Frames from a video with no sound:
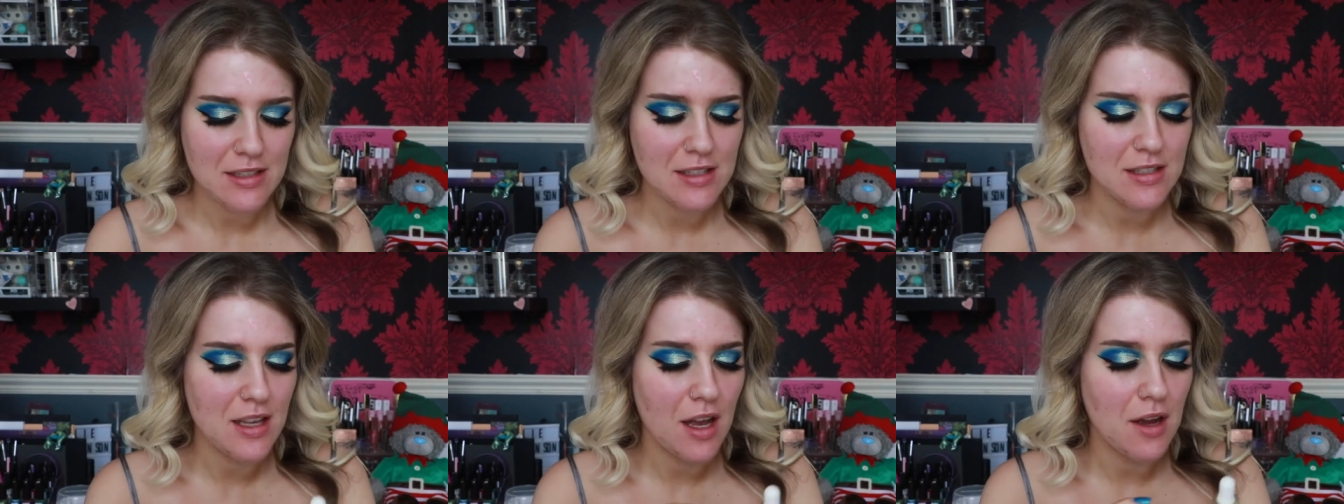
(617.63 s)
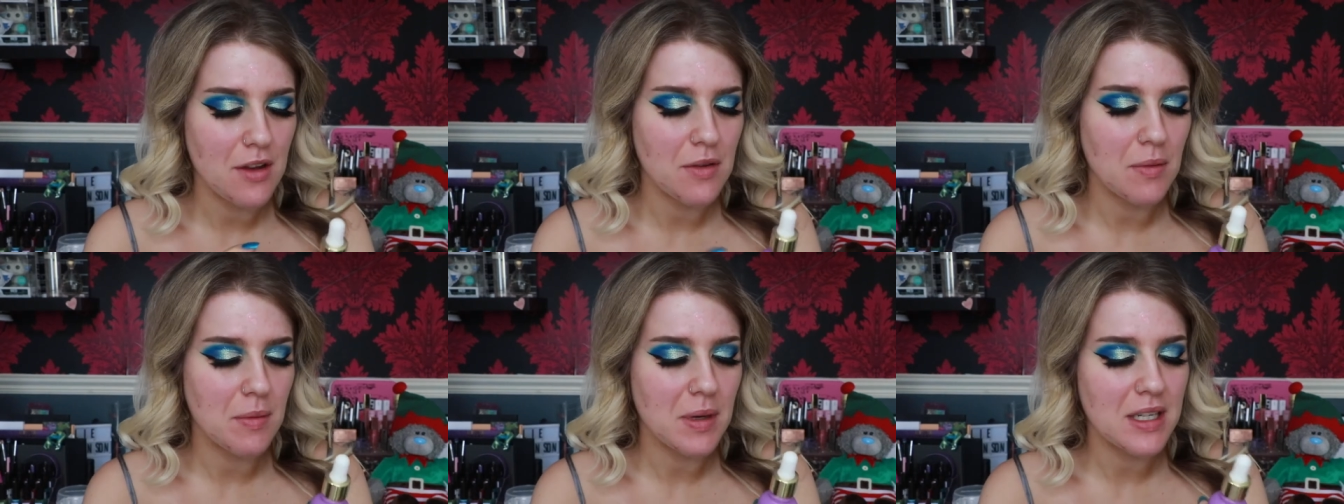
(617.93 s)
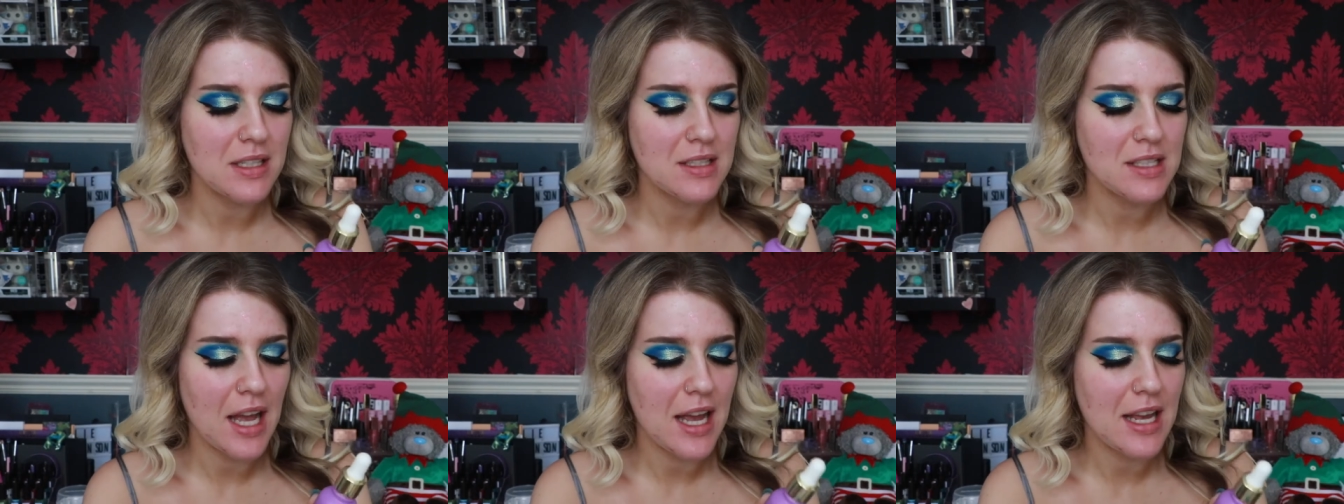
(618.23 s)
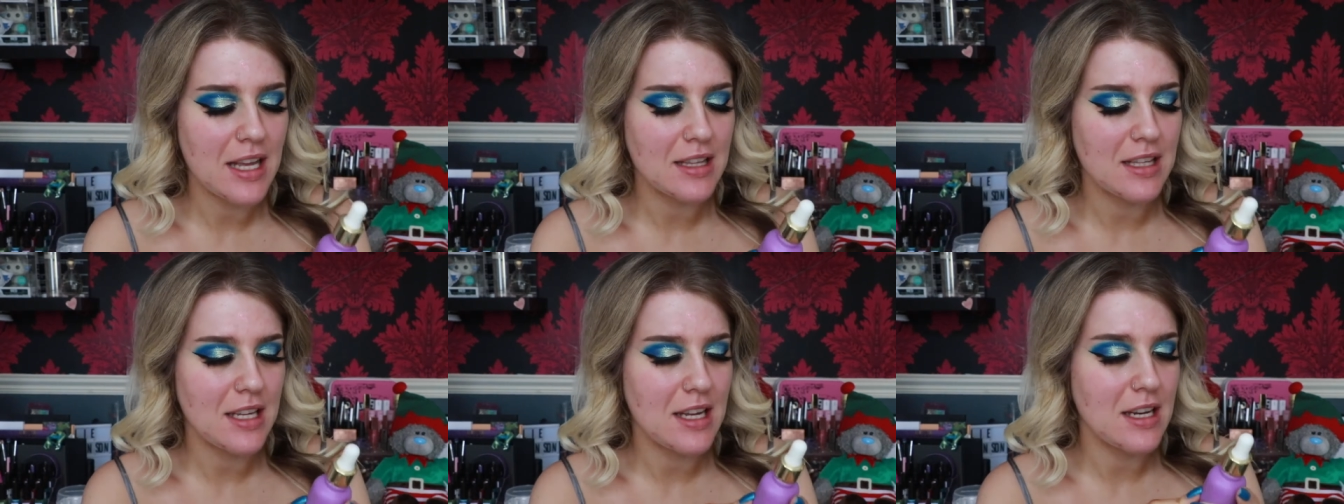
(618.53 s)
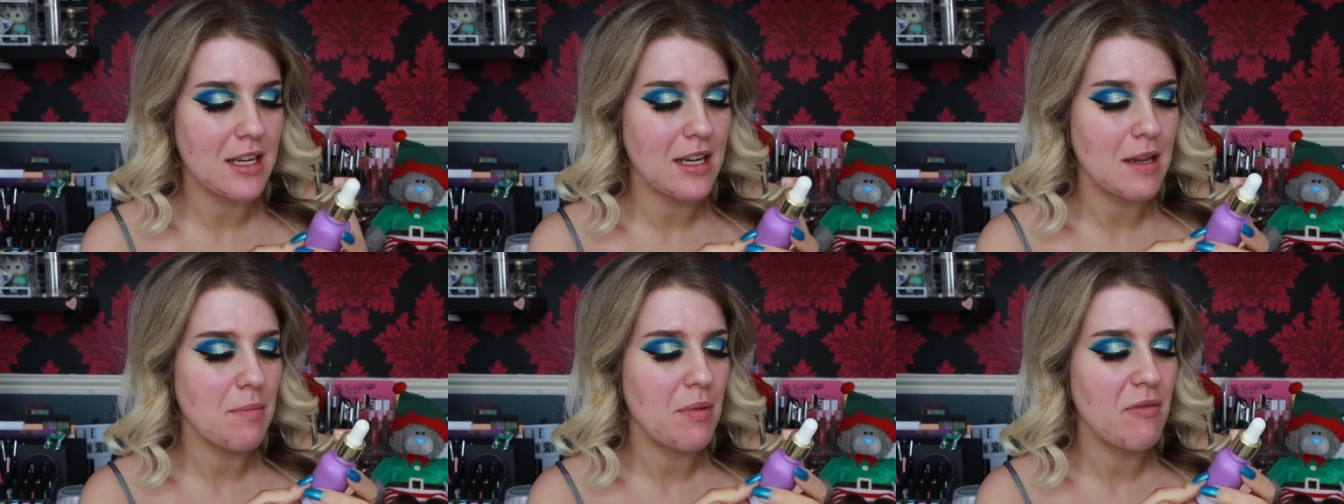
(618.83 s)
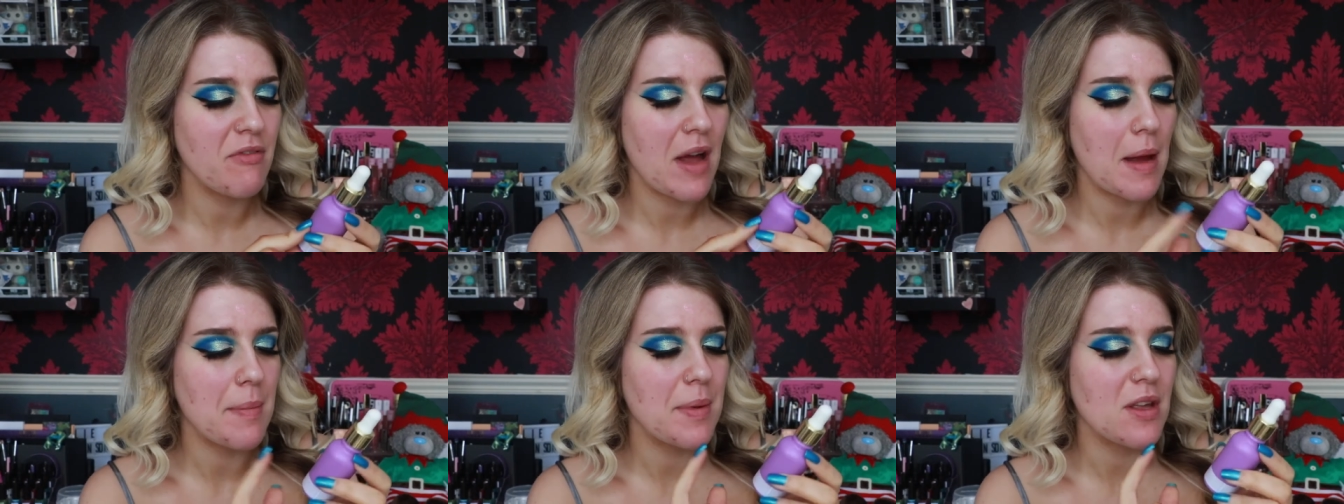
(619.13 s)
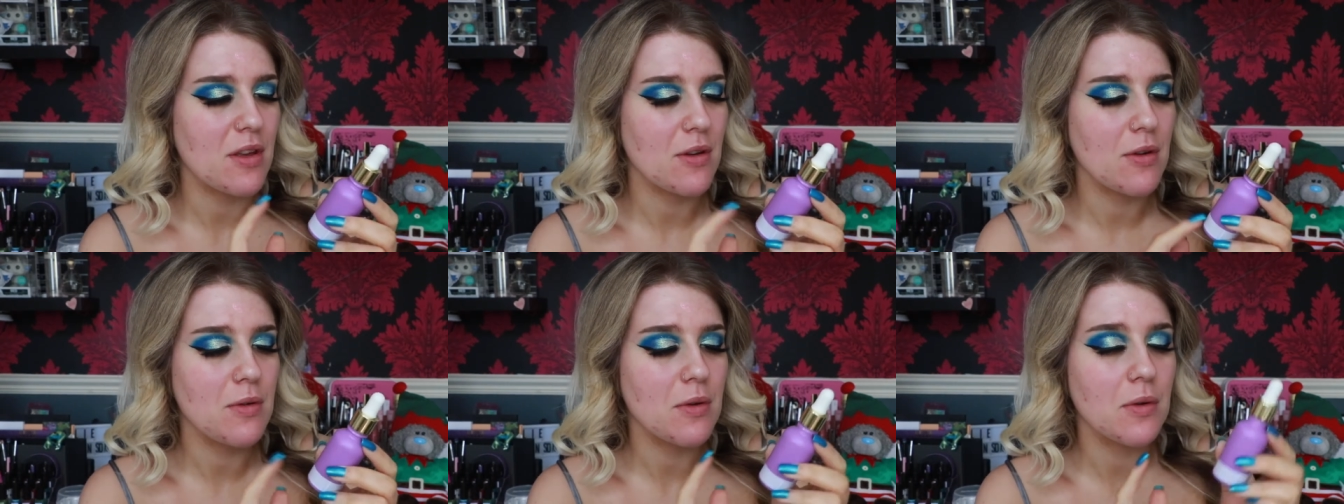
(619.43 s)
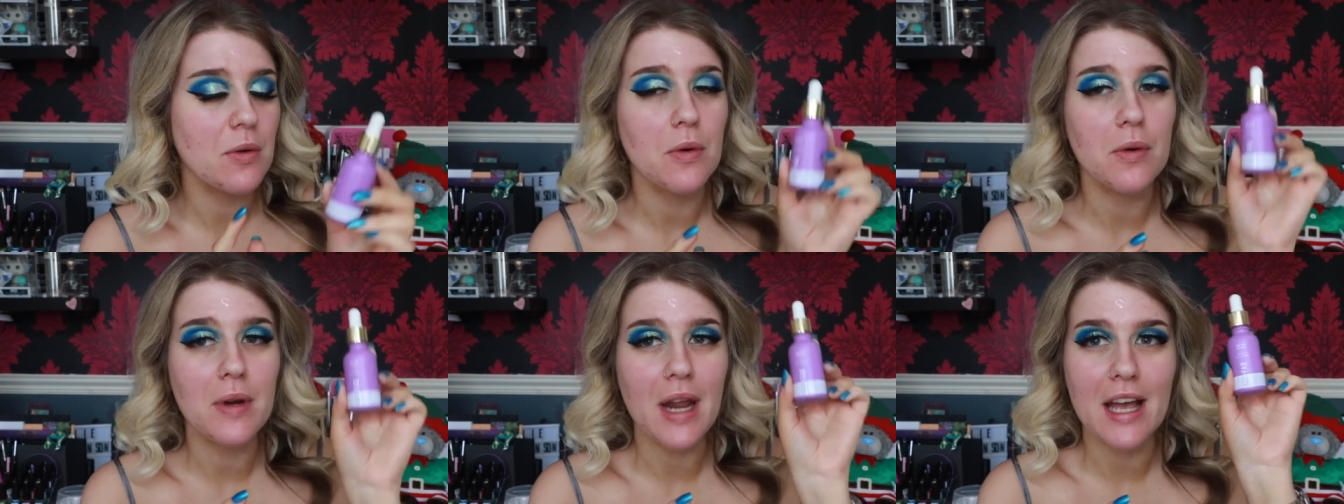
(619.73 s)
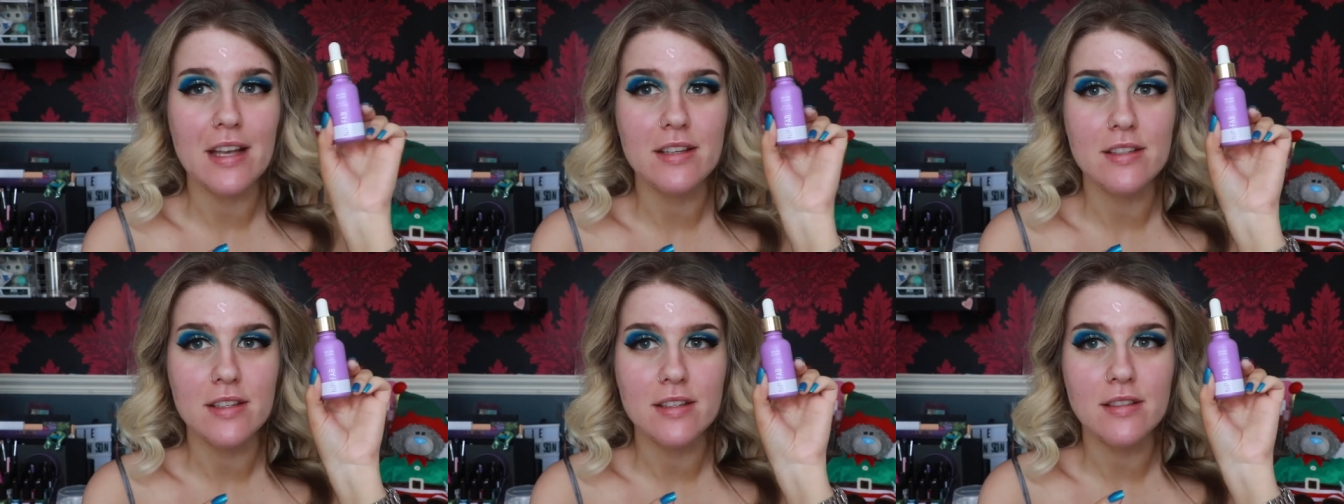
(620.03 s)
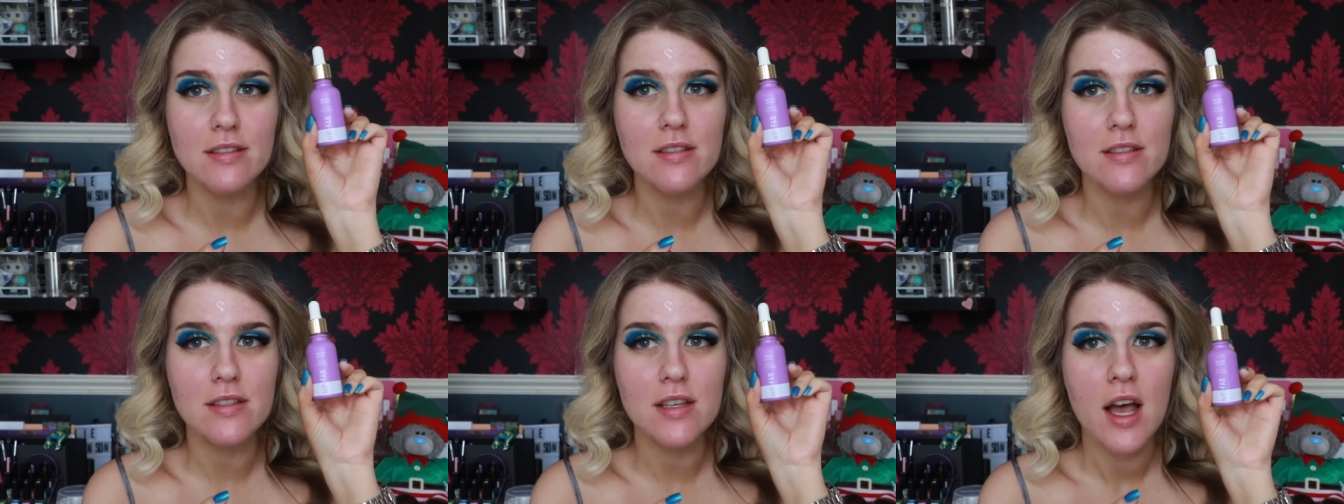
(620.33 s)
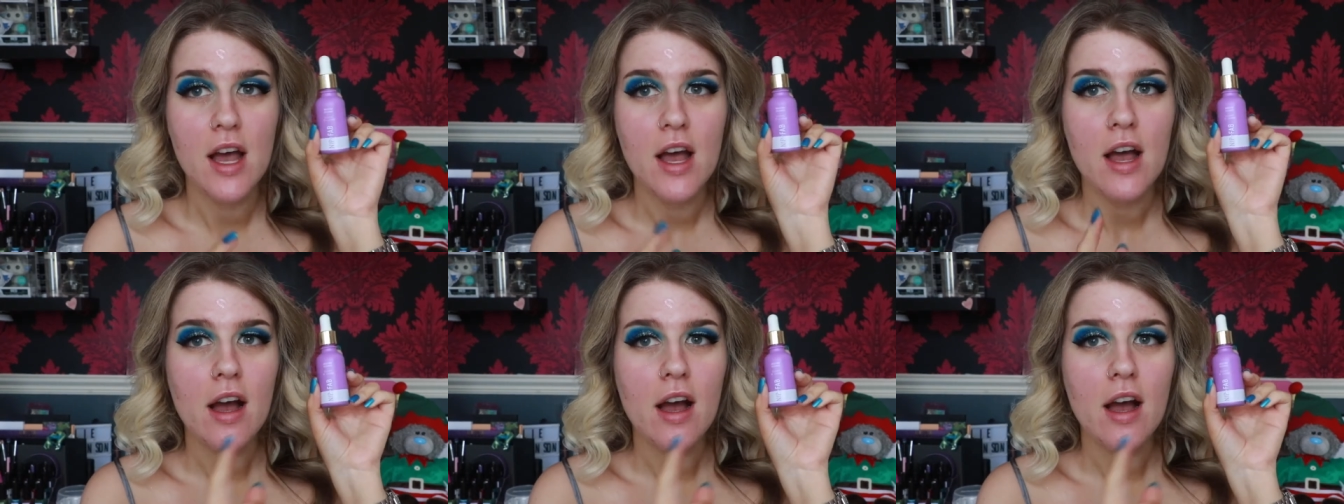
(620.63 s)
So I'm going to take the Nip and Fab Unicorn Essence.